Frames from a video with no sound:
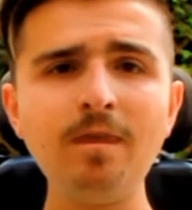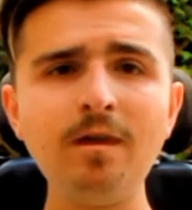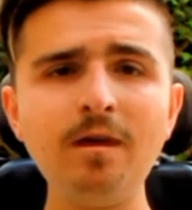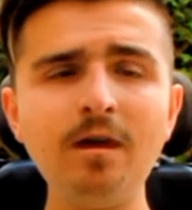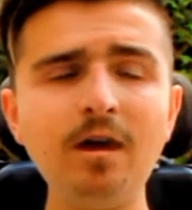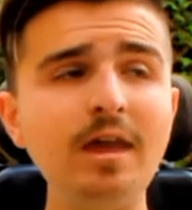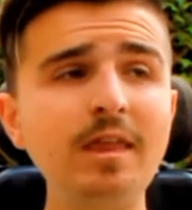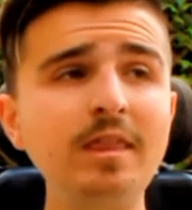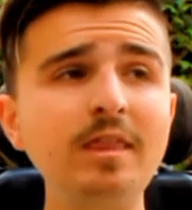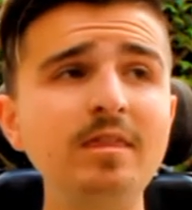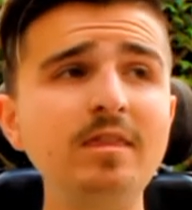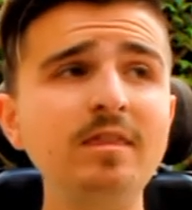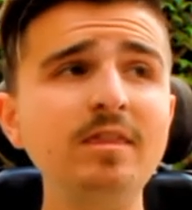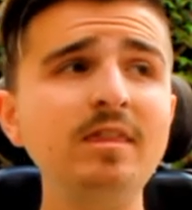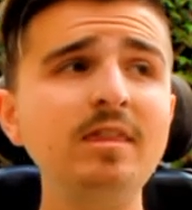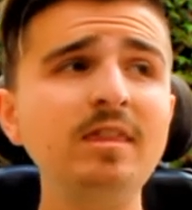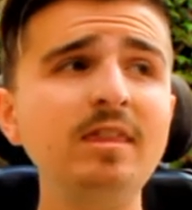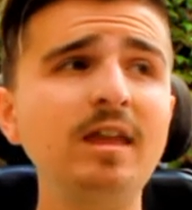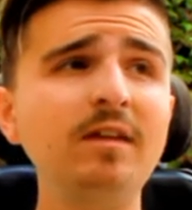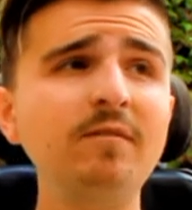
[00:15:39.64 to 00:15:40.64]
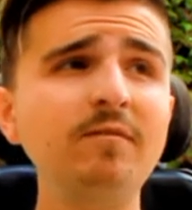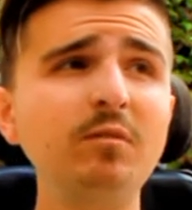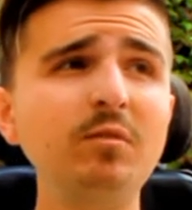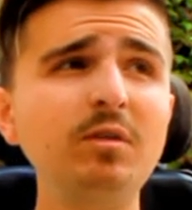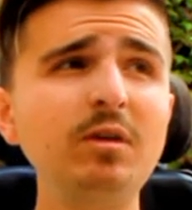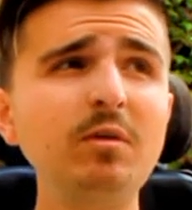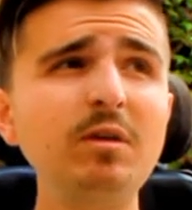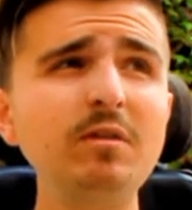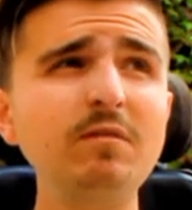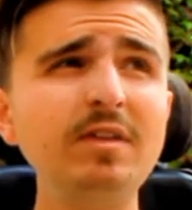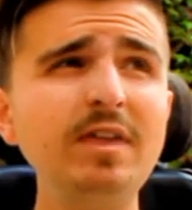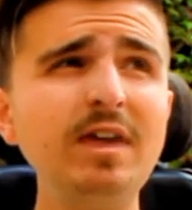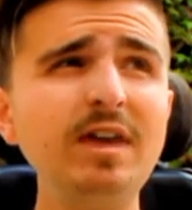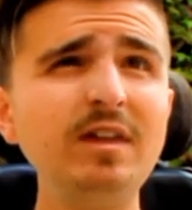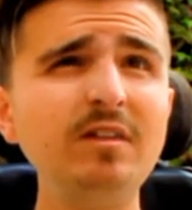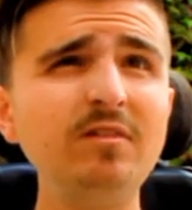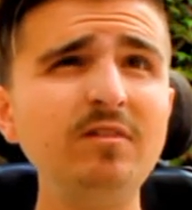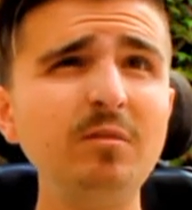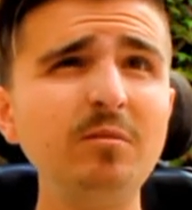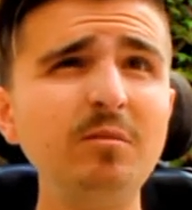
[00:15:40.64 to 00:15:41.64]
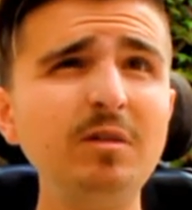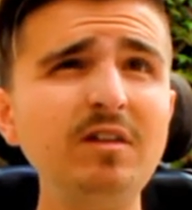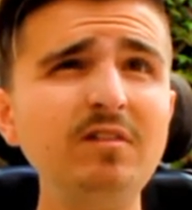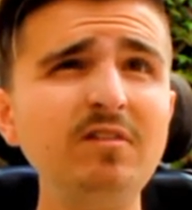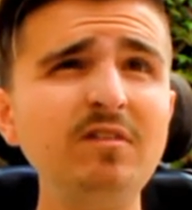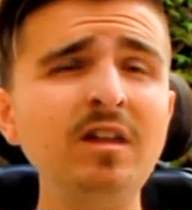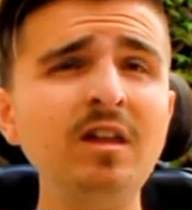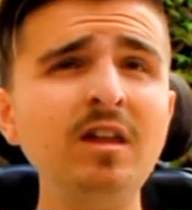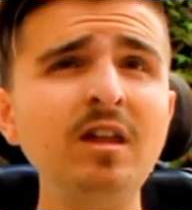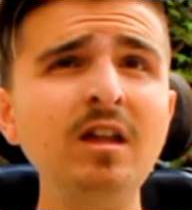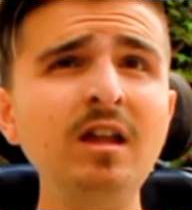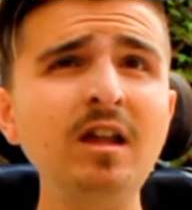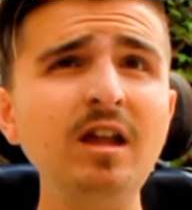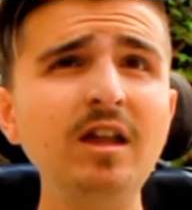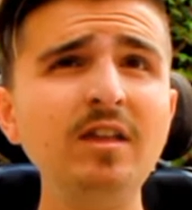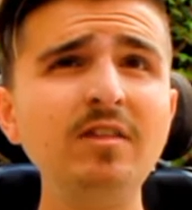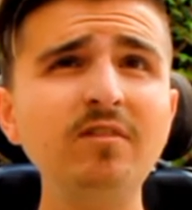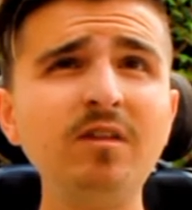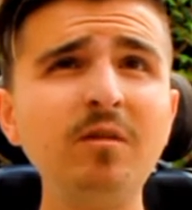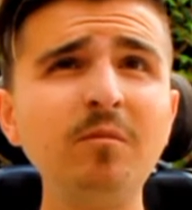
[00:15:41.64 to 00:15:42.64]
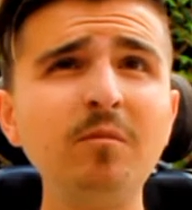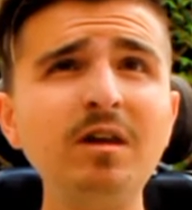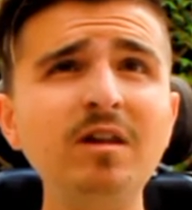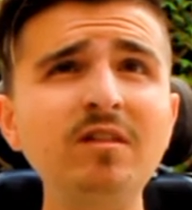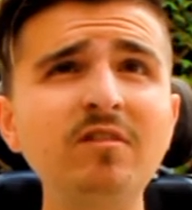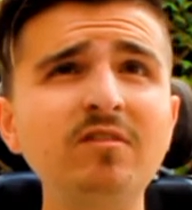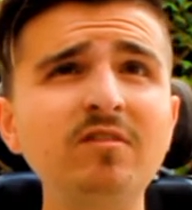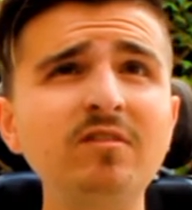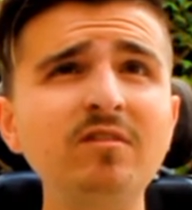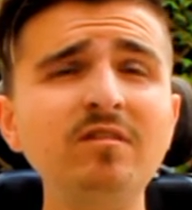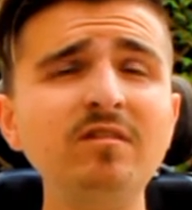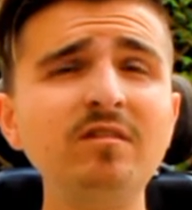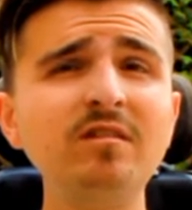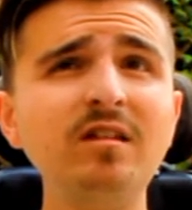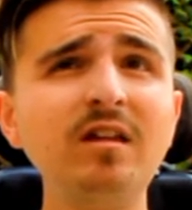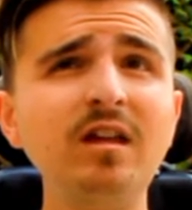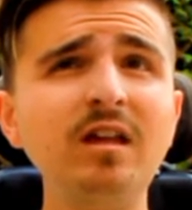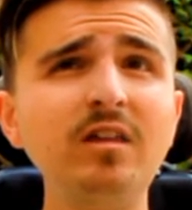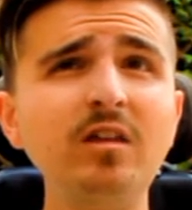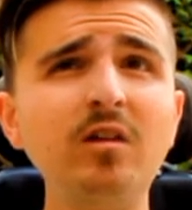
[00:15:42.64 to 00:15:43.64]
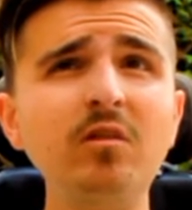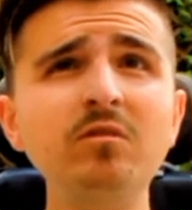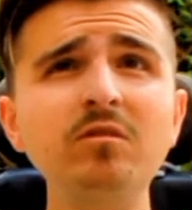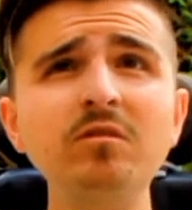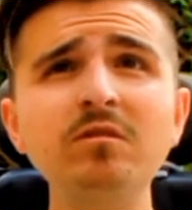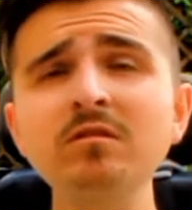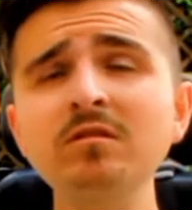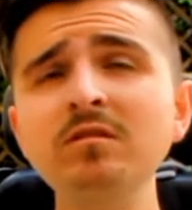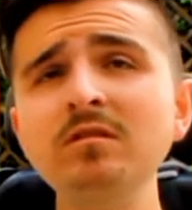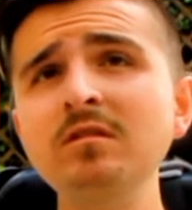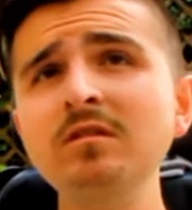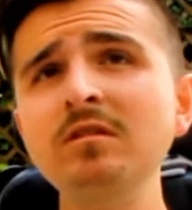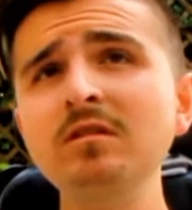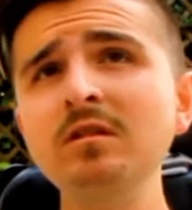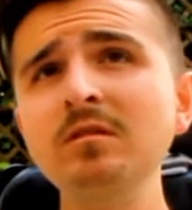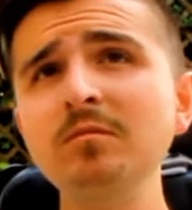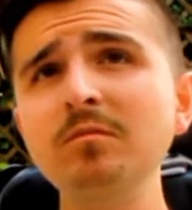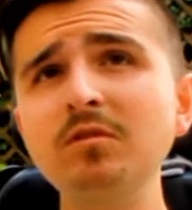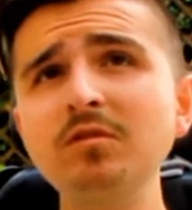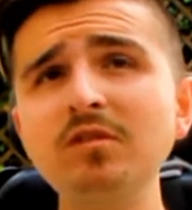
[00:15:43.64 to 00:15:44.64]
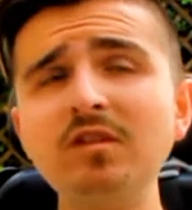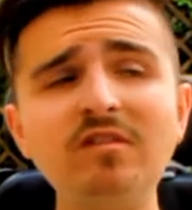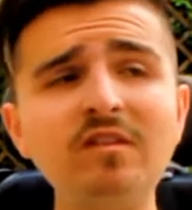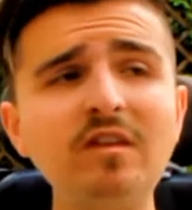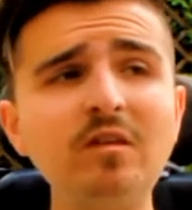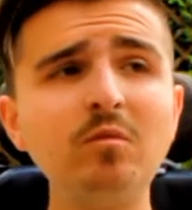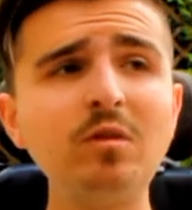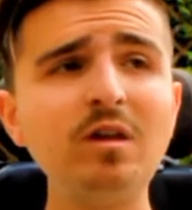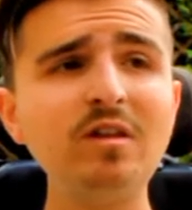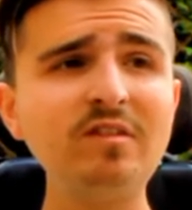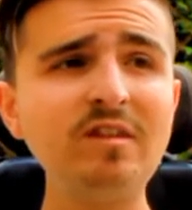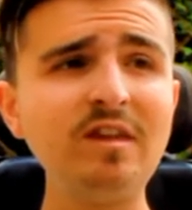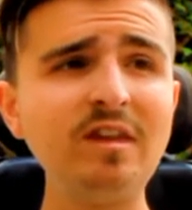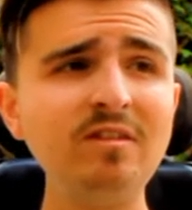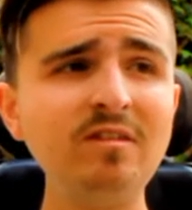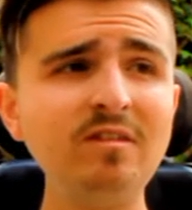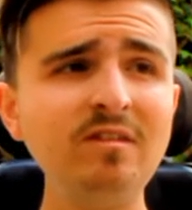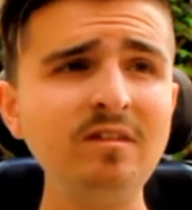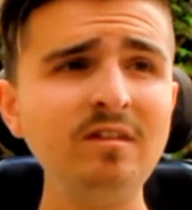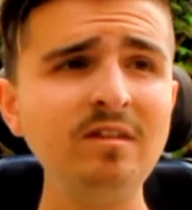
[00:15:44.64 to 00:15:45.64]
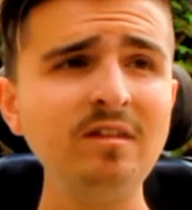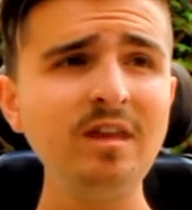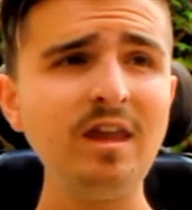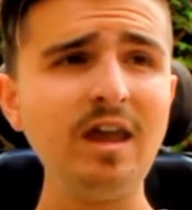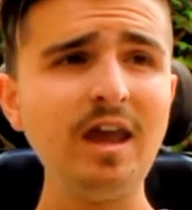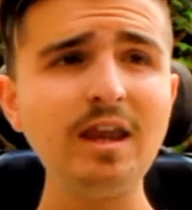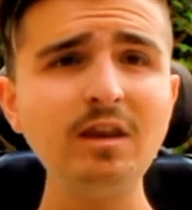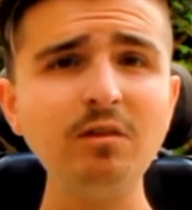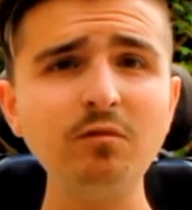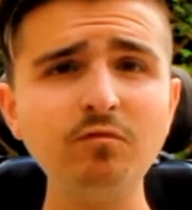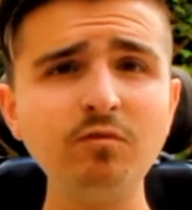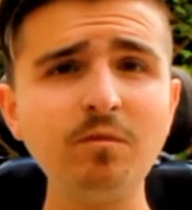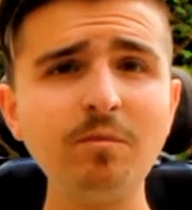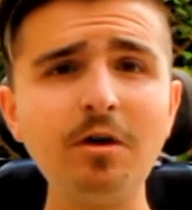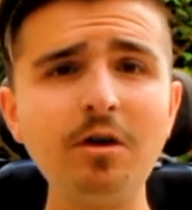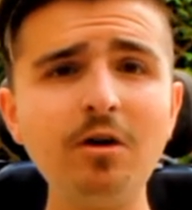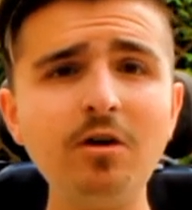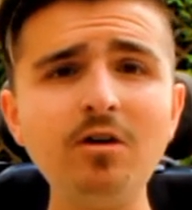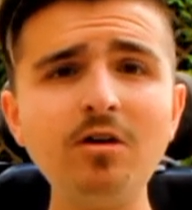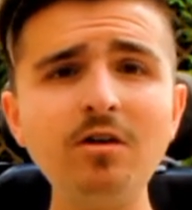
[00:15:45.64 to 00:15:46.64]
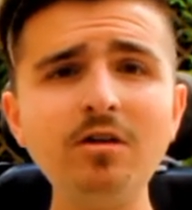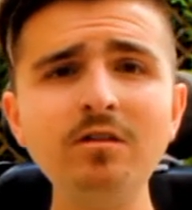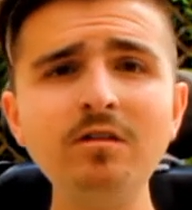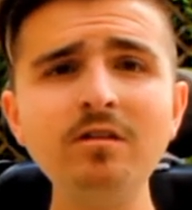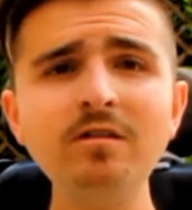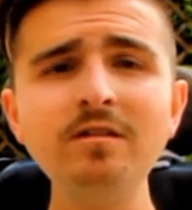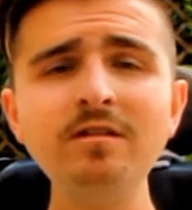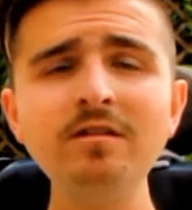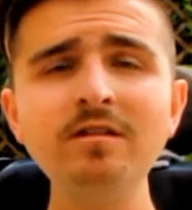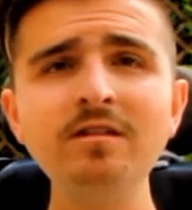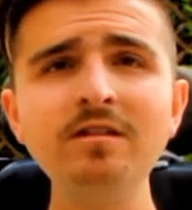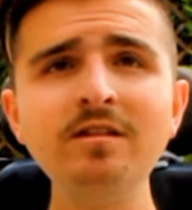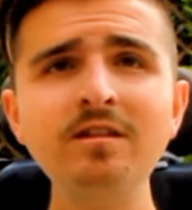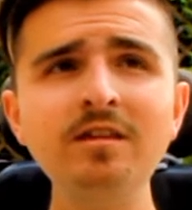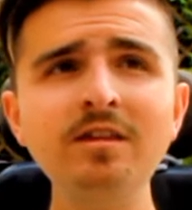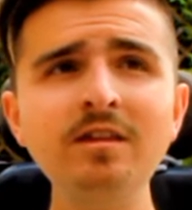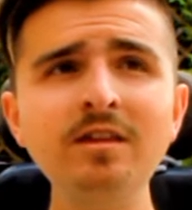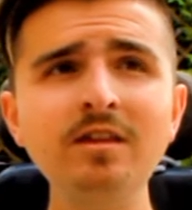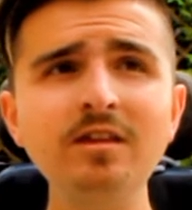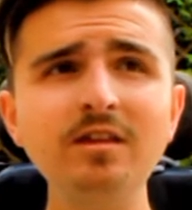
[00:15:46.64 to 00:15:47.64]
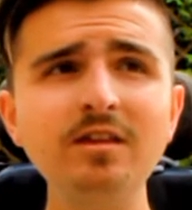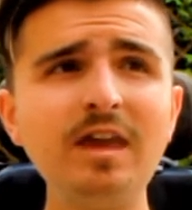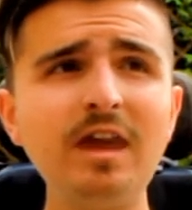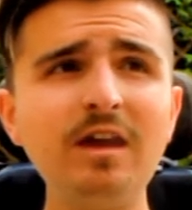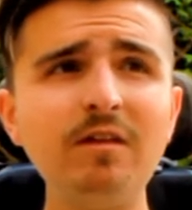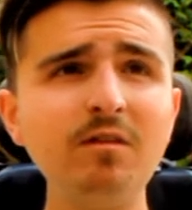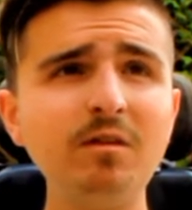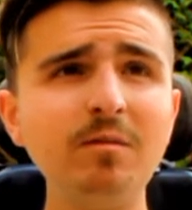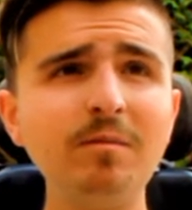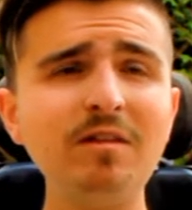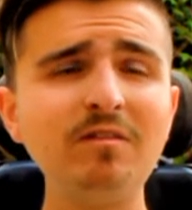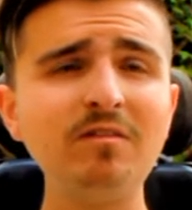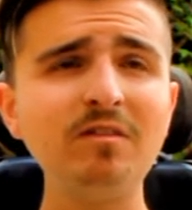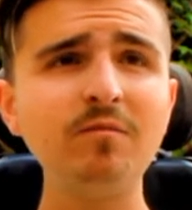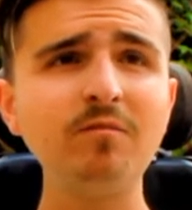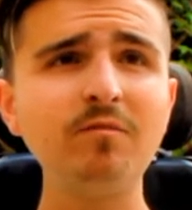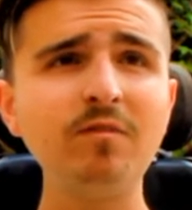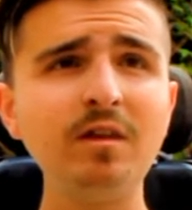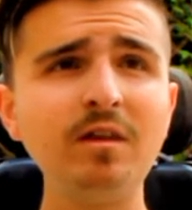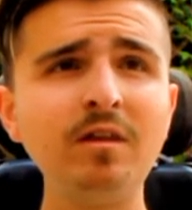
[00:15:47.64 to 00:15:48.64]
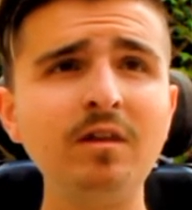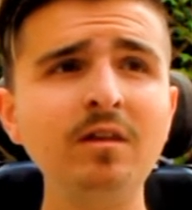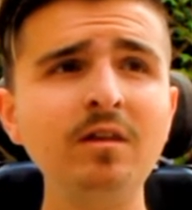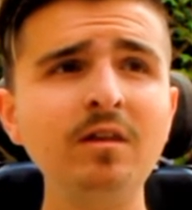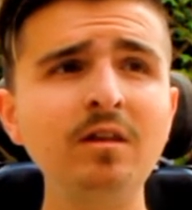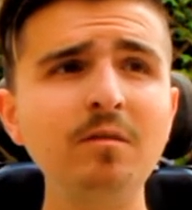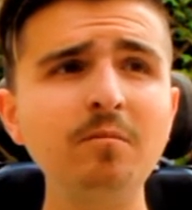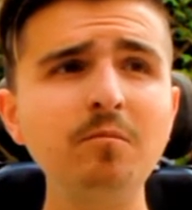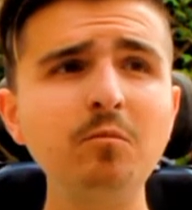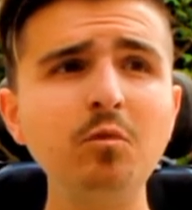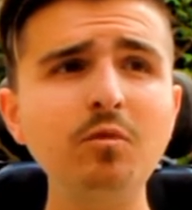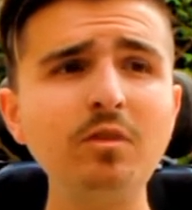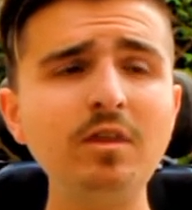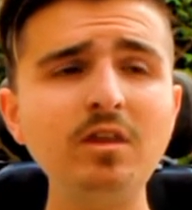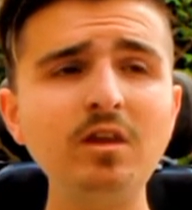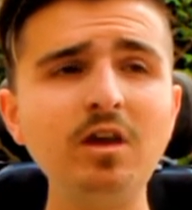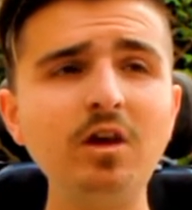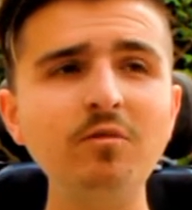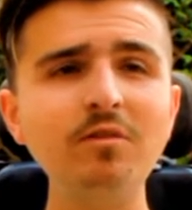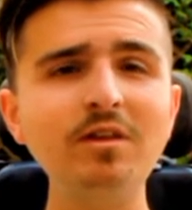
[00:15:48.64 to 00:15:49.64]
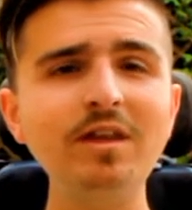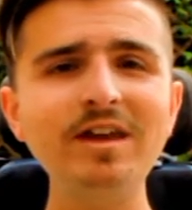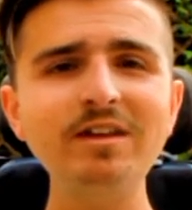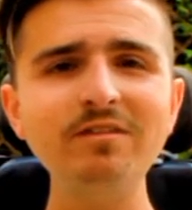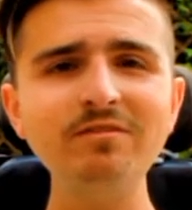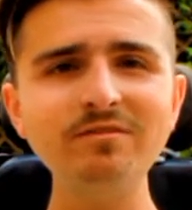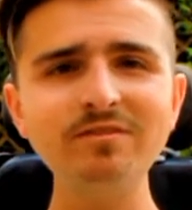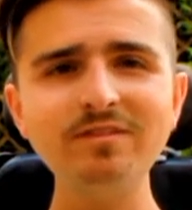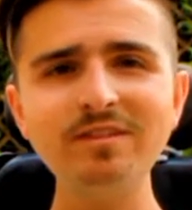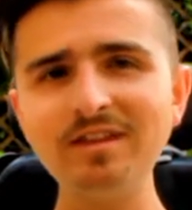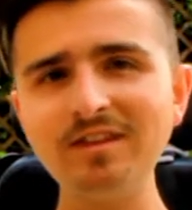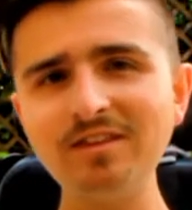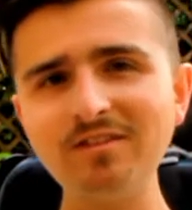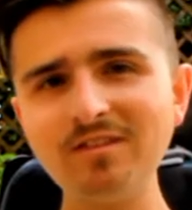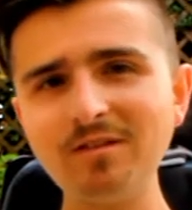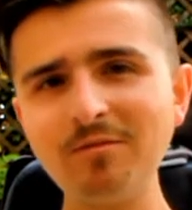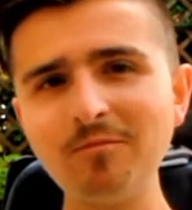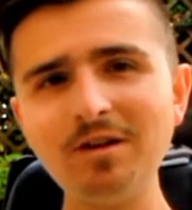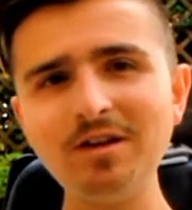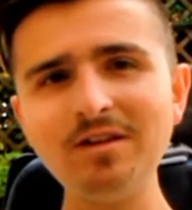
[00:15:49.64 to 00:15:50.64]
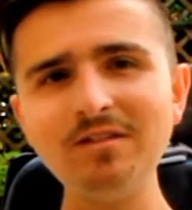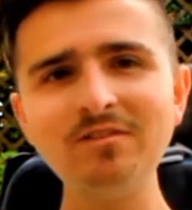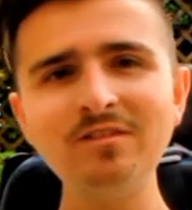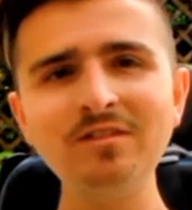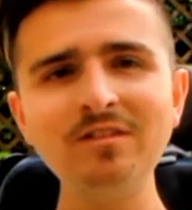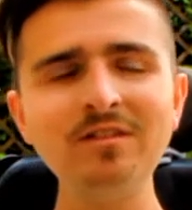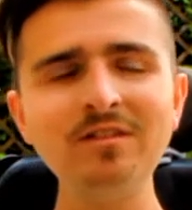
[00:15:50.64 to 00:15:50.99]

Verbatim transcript: And I feel guilty for that in some ways. In some ways, I don't, because I said what I said, and it was from the heart, caring about something more than your own life, like in some ways,